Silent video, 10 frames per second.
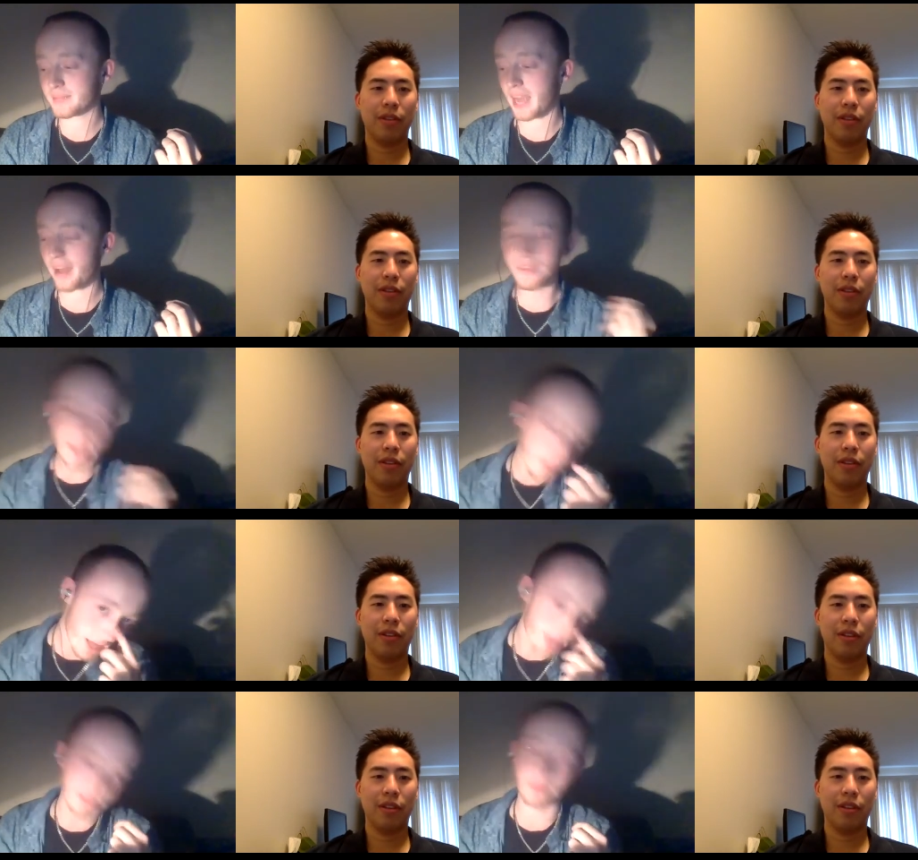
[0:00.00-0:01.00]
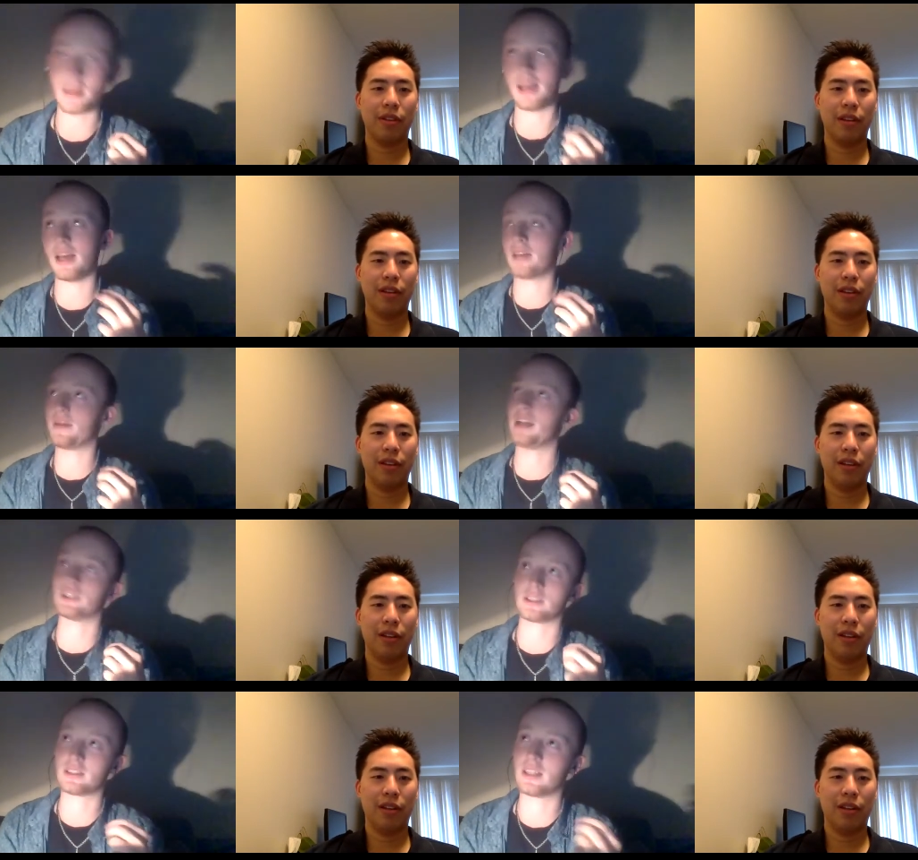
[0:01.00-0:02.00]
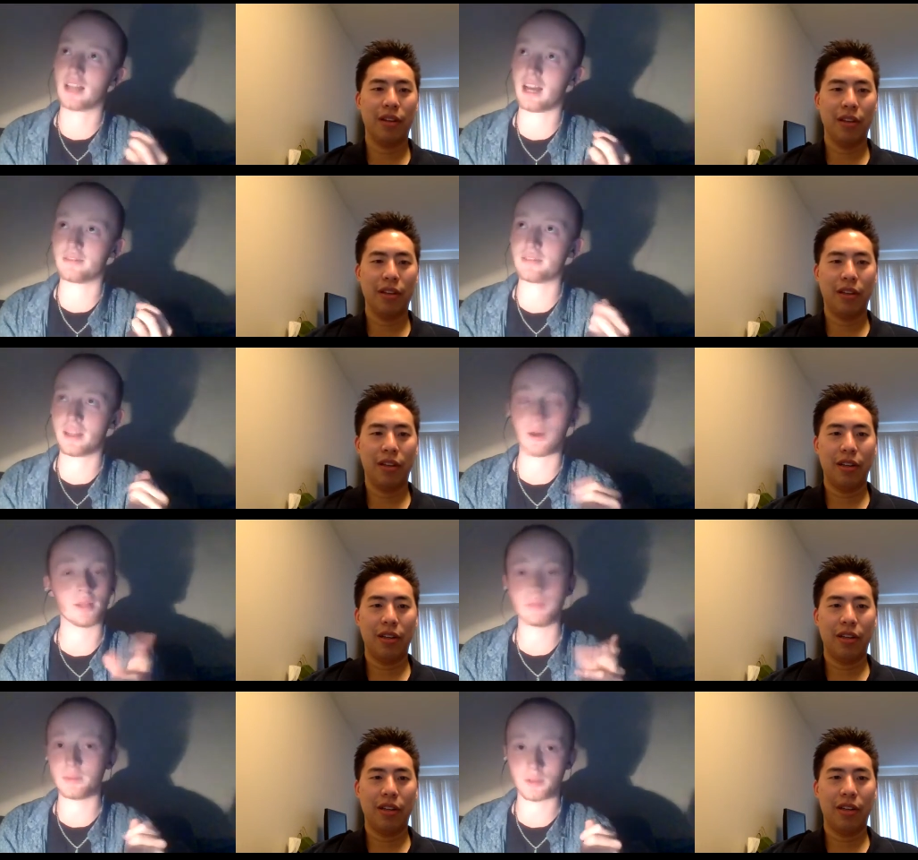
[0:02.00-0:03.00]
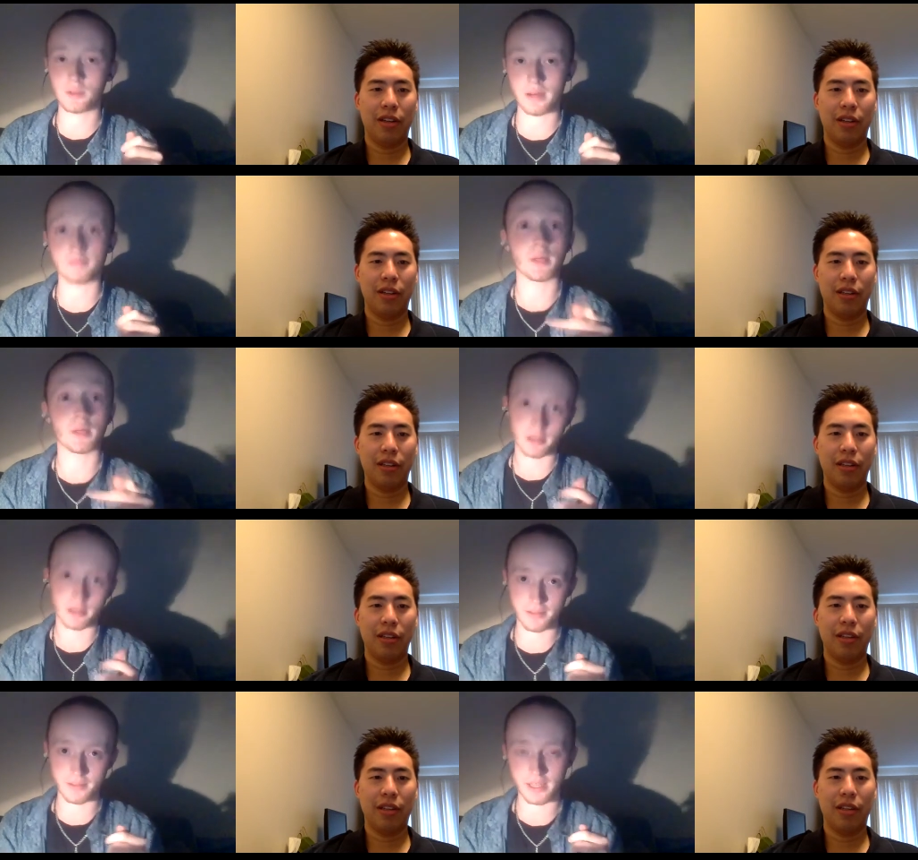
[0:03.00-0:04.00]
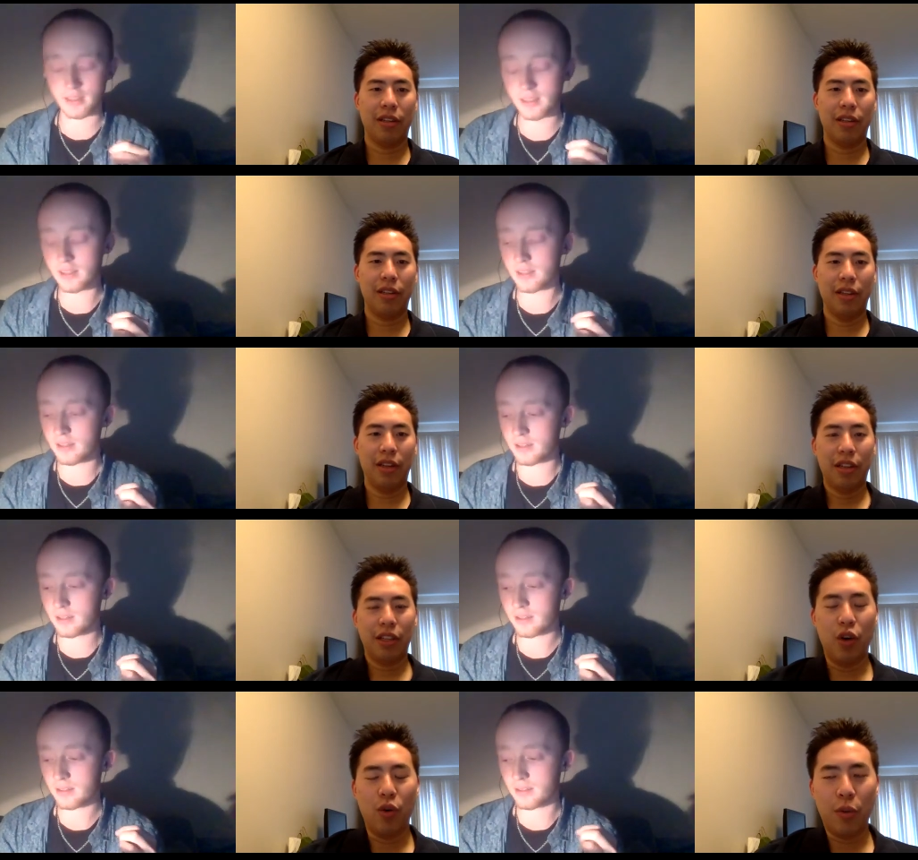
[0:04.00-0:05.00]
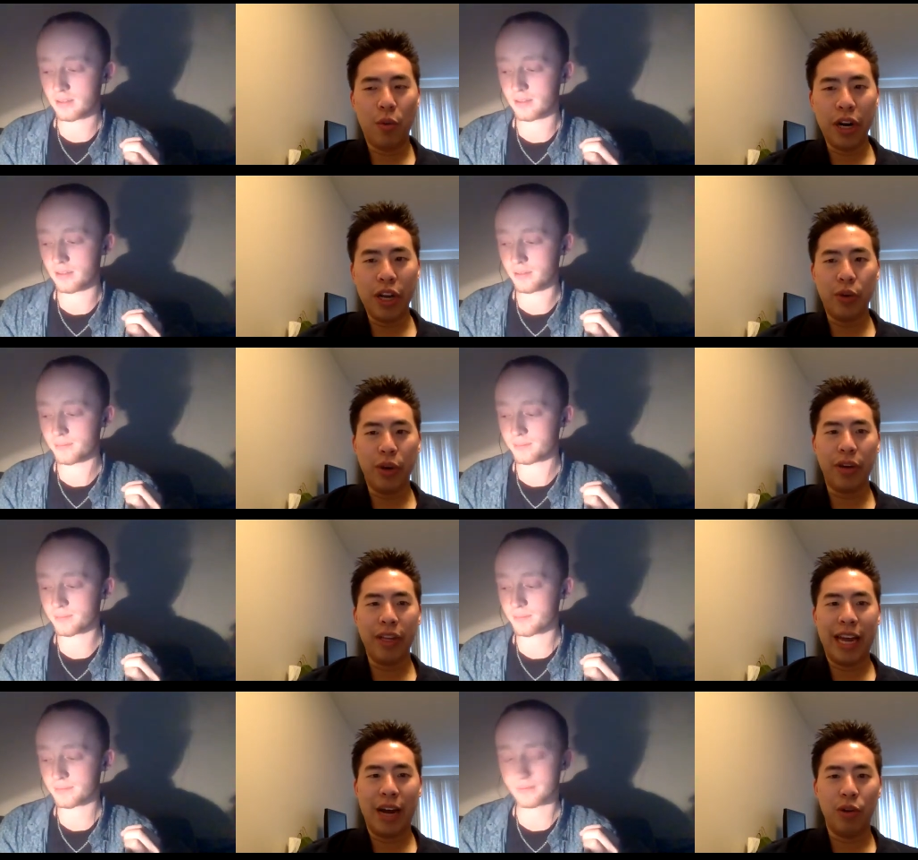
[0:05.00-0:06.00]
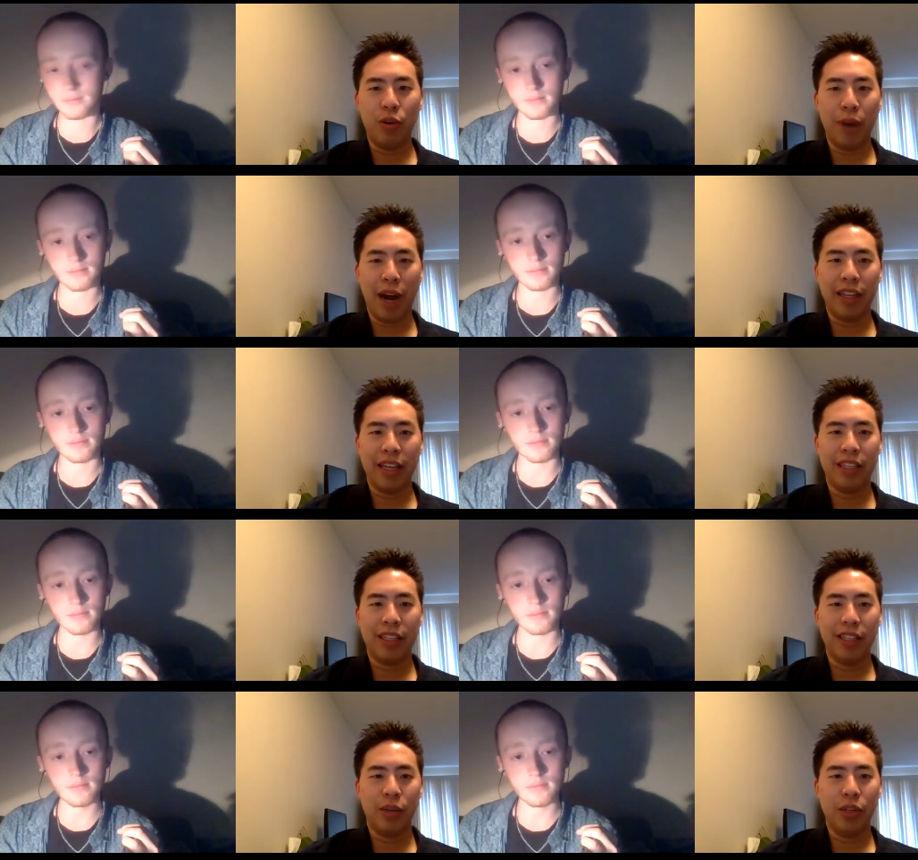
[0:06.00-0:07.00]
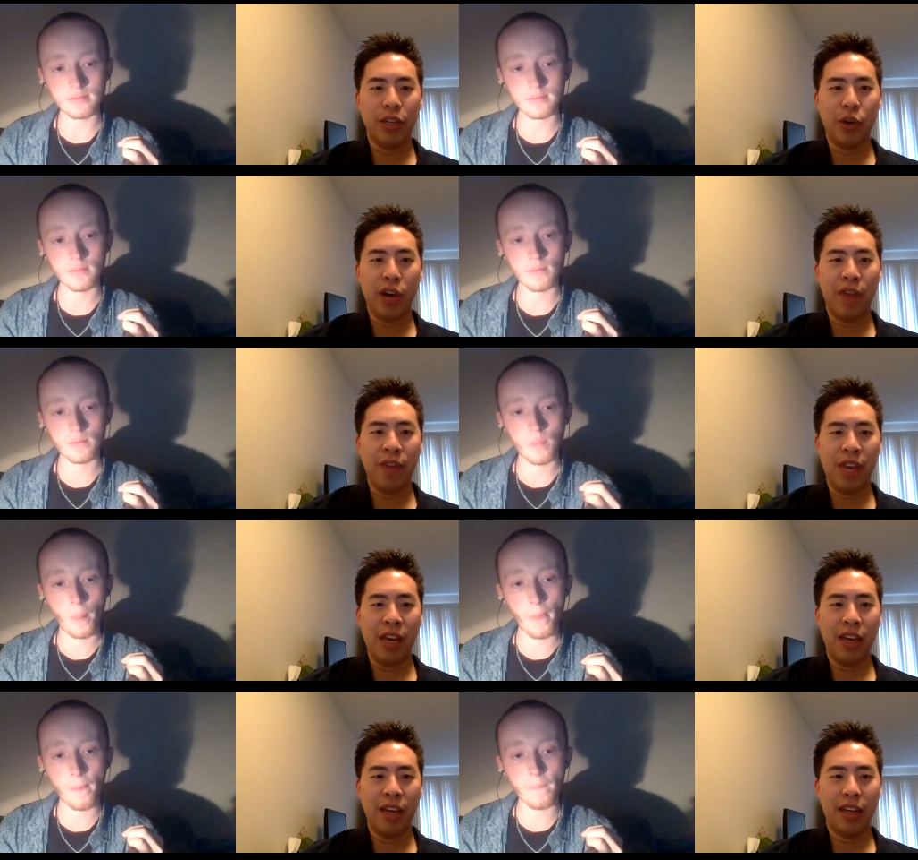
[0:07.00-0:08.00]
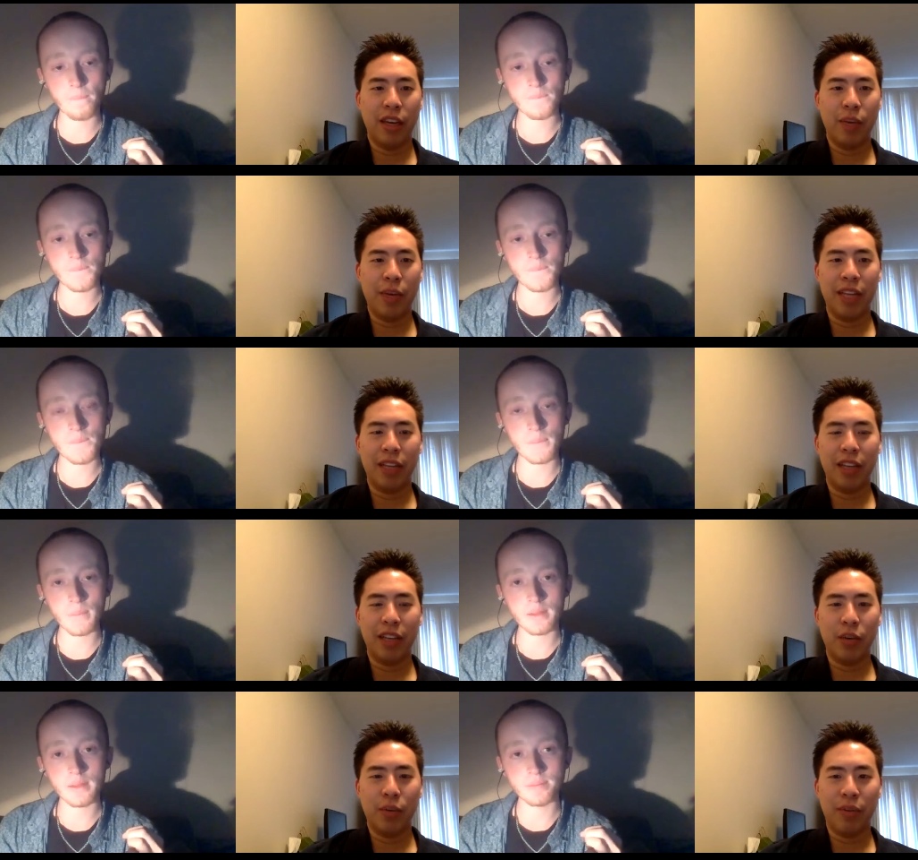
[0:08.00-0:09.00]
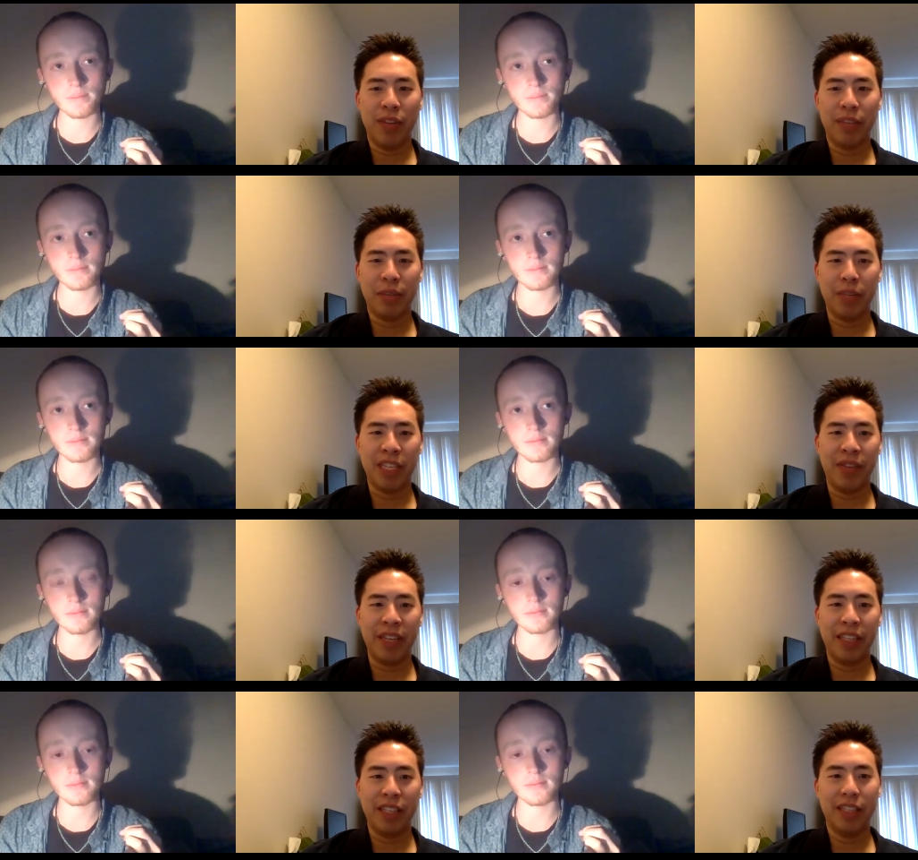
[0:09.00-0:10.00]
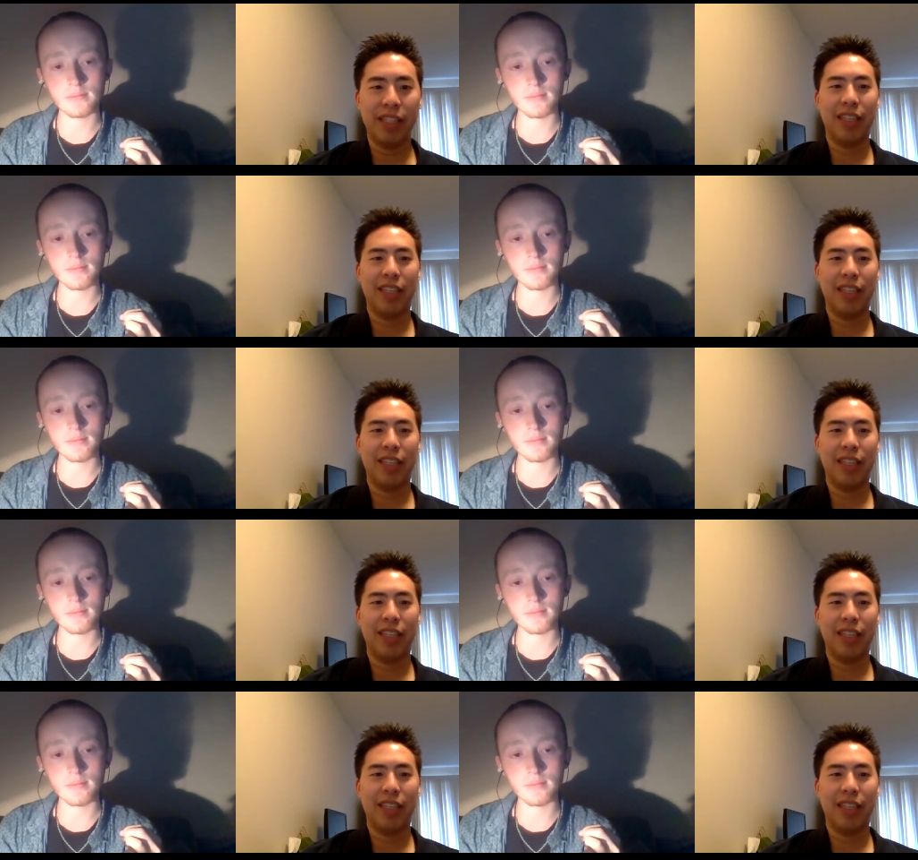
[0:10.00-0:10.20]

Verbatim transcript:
Speaker 1: think I will have some advantage in life that other people don't have because of that. So what are you doing right
Speaker 2: now to practice using your FE? Can you provide some specifics?